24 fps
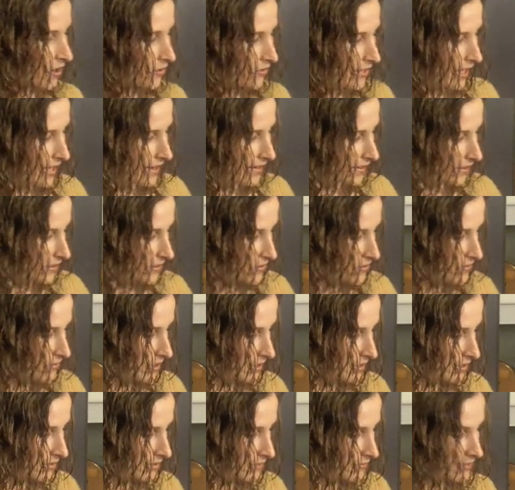Okay, now you
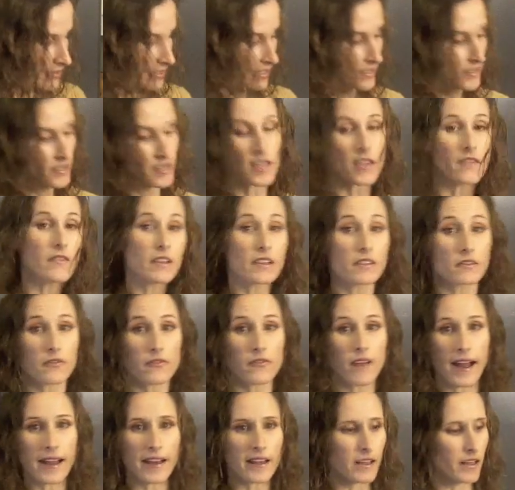can use this even
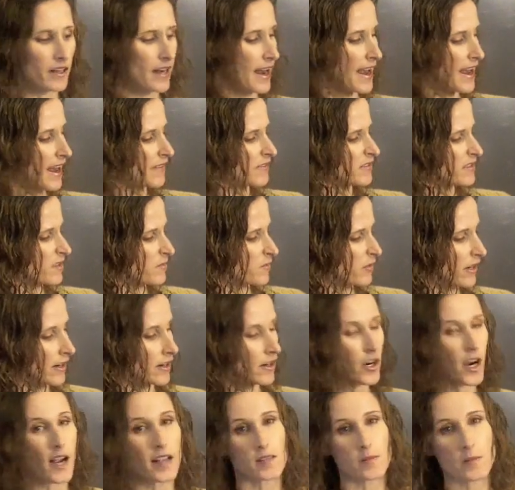finer. I have
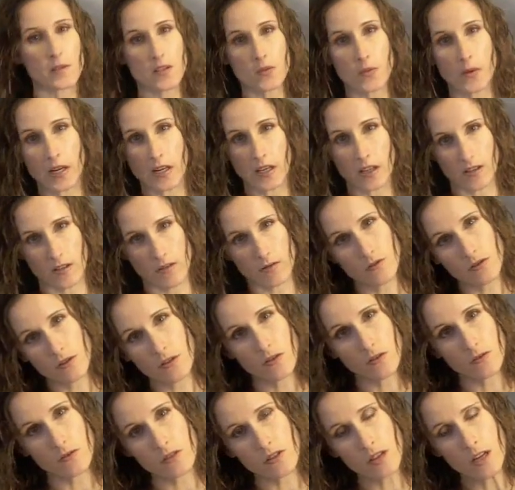somewhere a cross between a
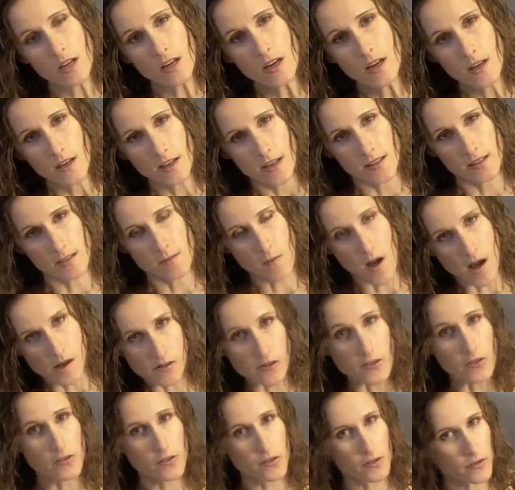couscous, a
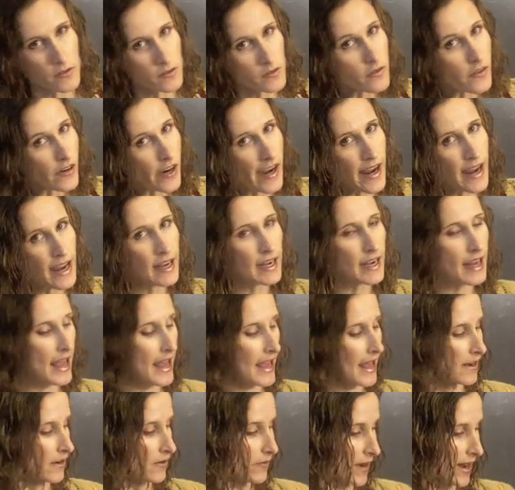small couscous grain,
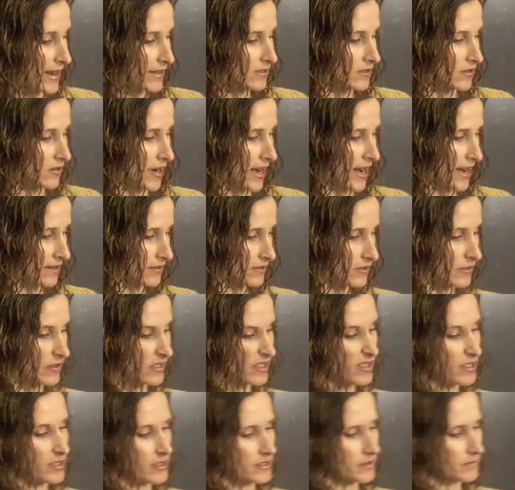and a rice grain. So
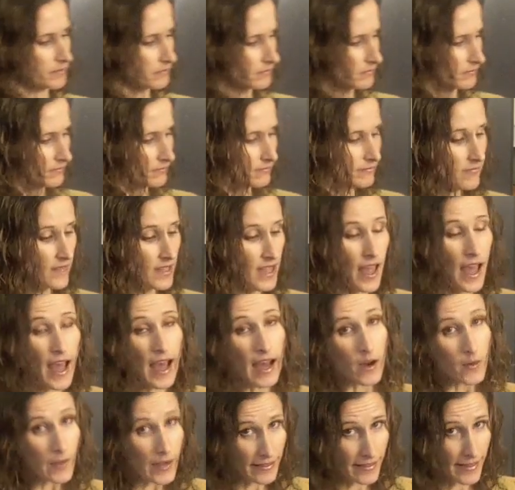this is
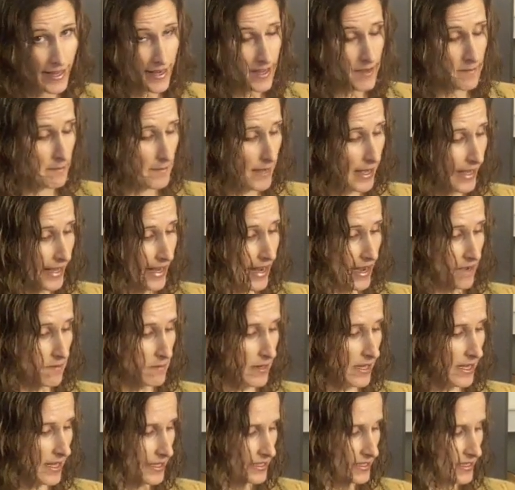how I like mine
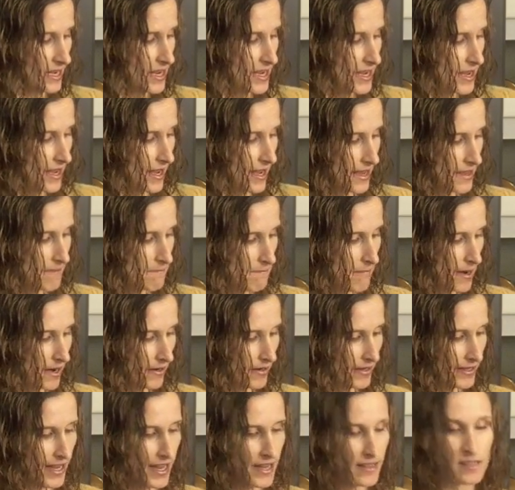because it
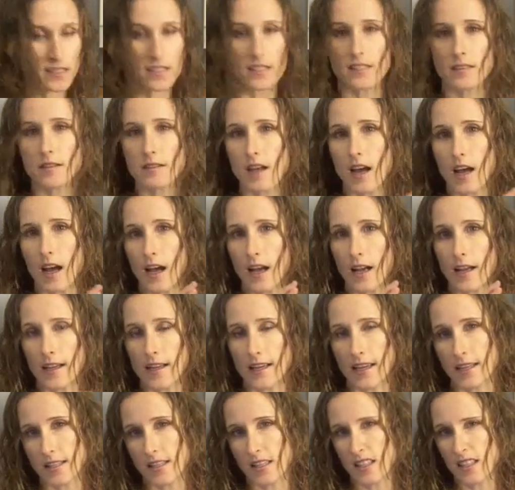marinates,
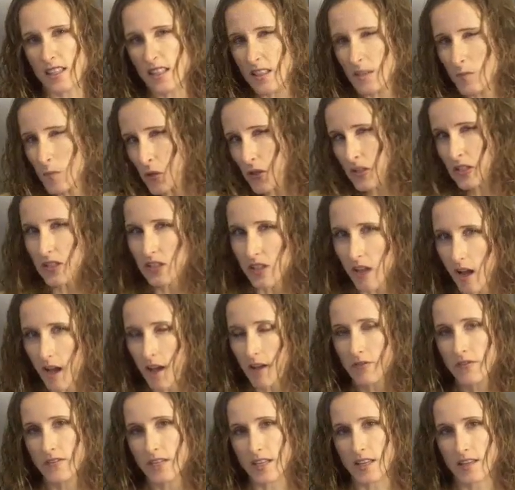it gets a little more
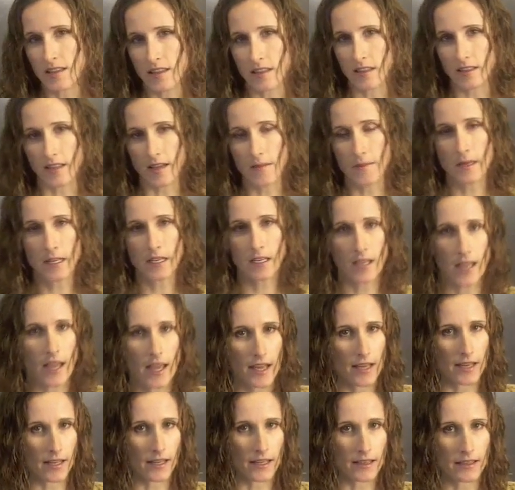soft in the lemon
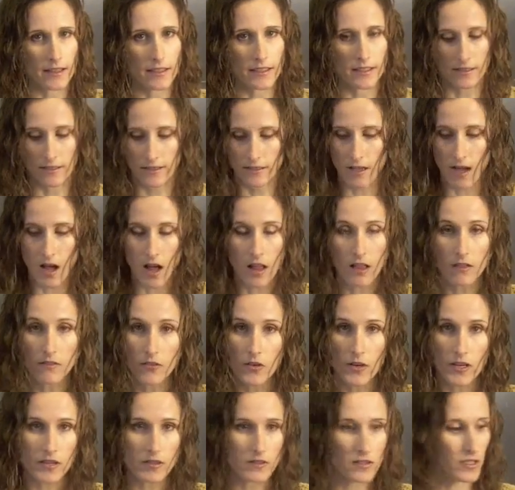and in the
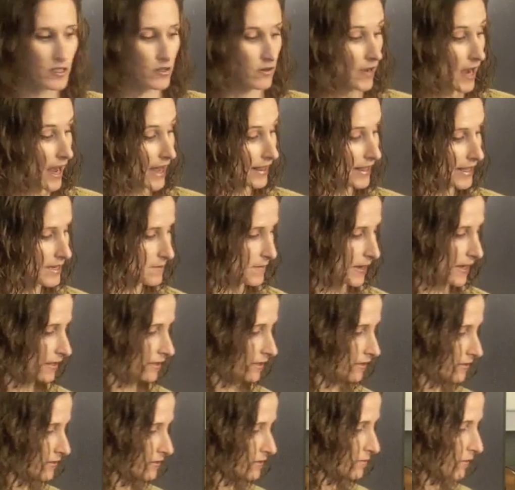olive oil, so I like mine
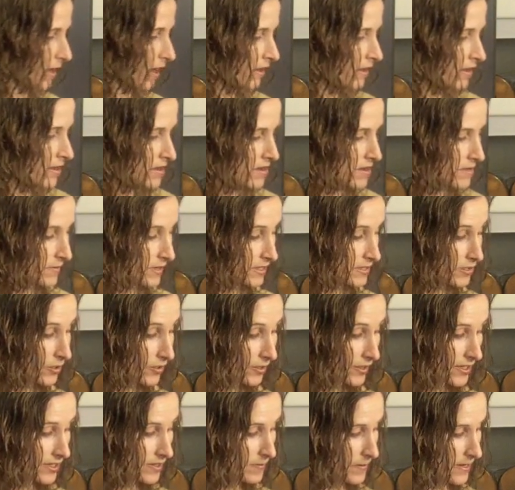a little small. But
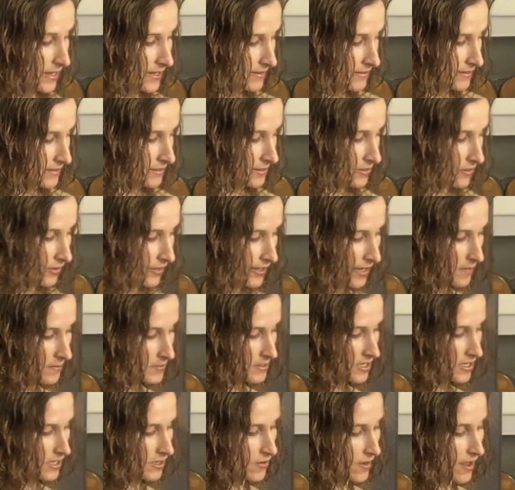totally depends, totally
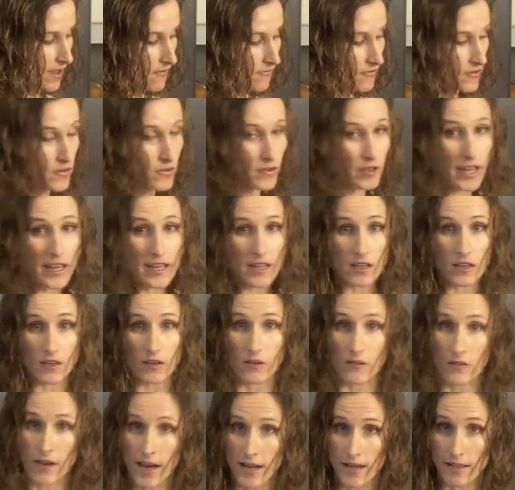up to you. If you like
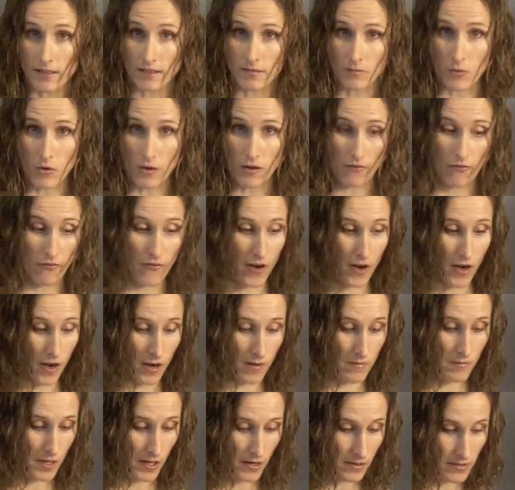your rice more
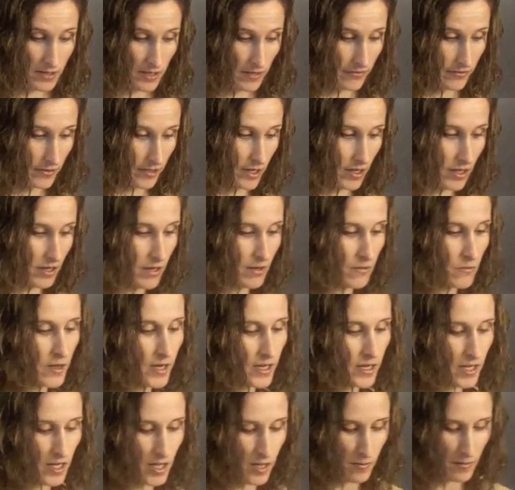firm, you're definitely going to
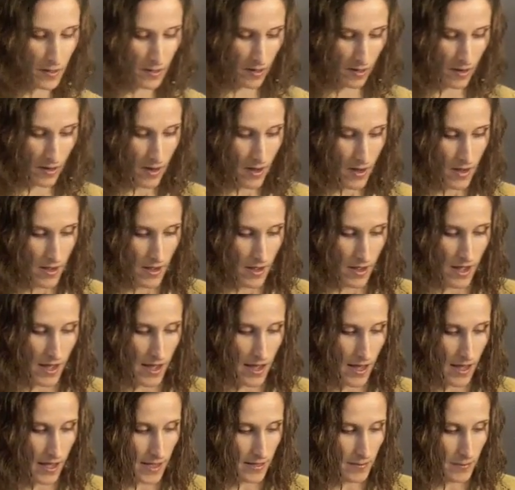want to keep your
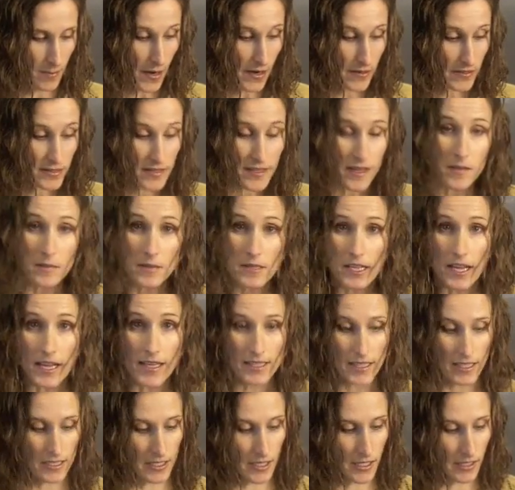parsnip
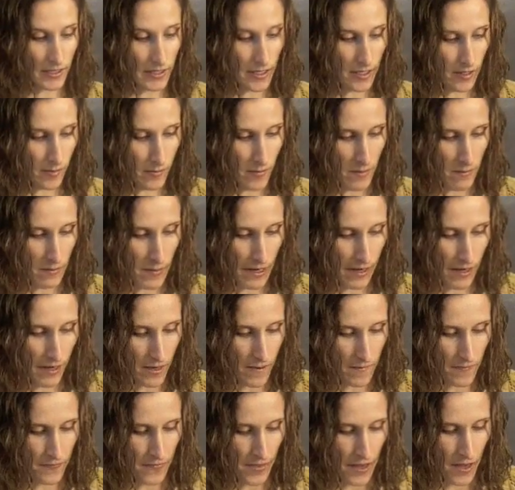sizes a little bit
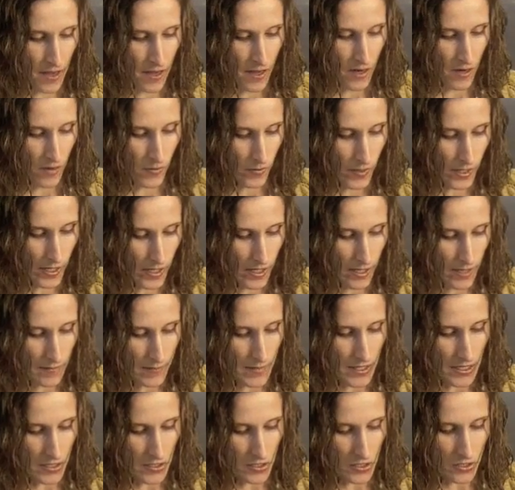bigger. And I'm
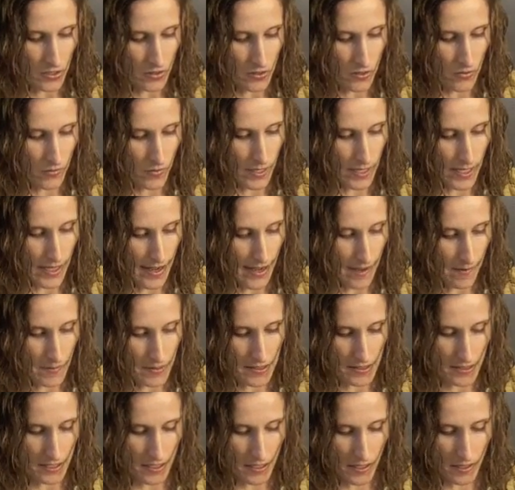going to show you what
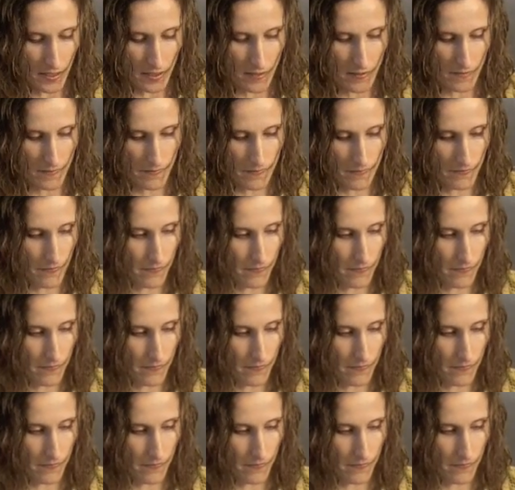happens here.